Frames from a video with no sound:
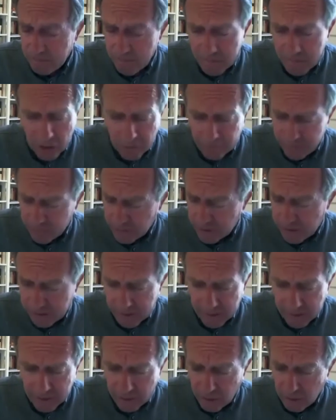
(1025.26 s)
conference
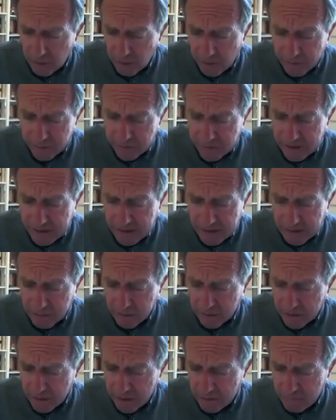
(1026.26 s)
where a whole lot of states
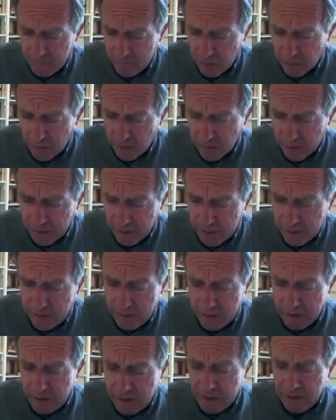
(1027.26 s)
were kind of put on a
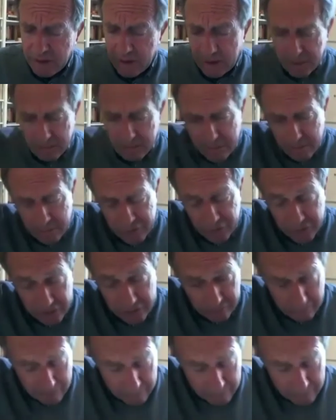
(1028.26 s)
membership,